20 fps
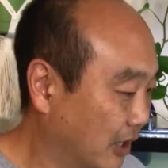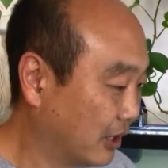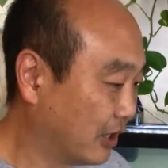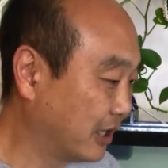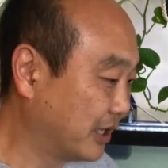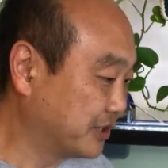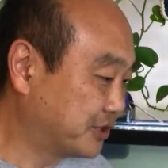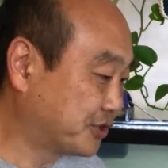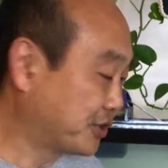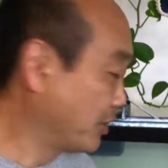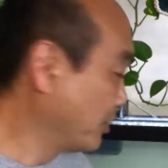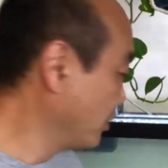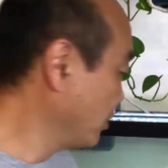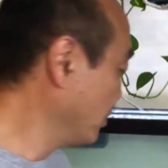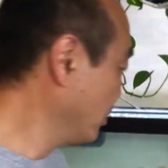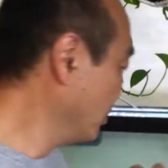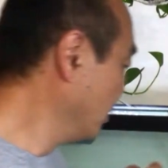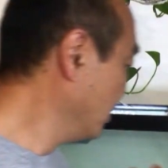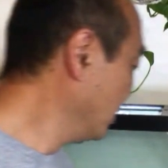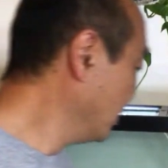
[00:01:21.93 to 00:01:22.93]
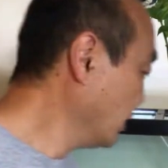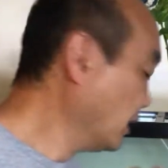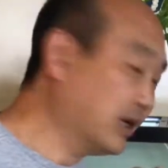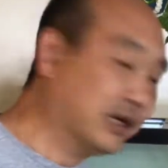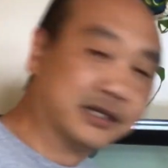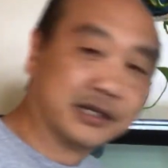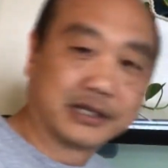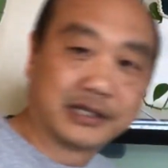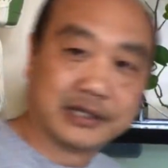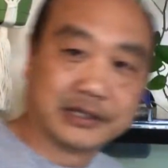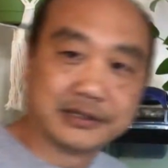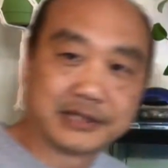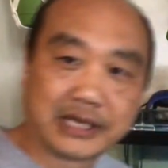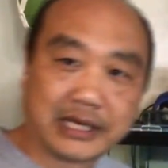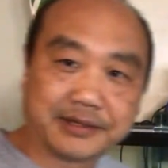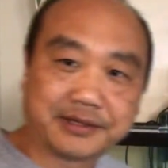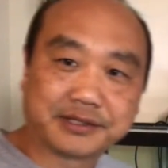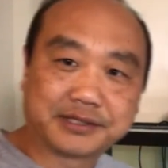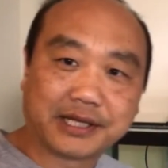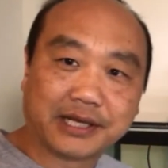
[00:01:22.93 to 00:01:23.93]
All right, so
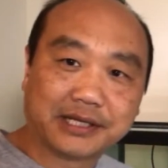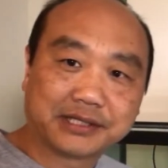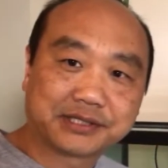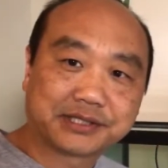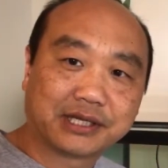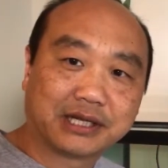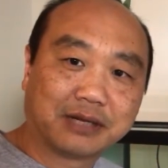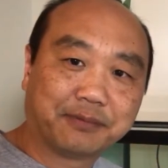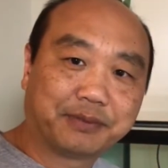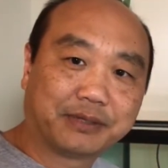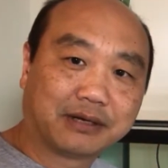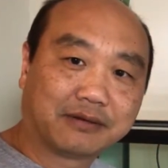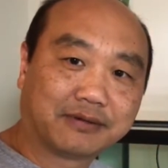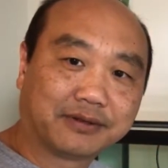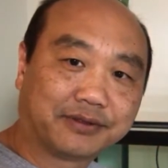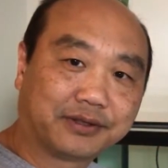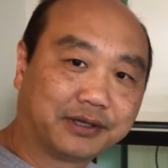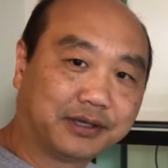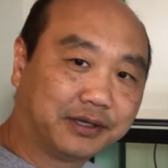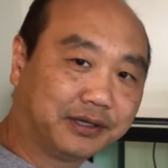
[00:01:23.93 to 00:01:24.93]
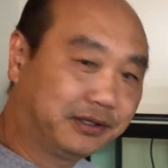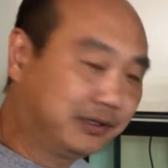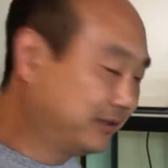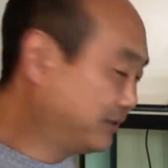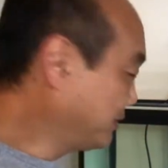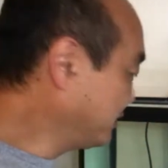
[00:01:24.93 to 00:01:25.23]
got the tank set up and everything.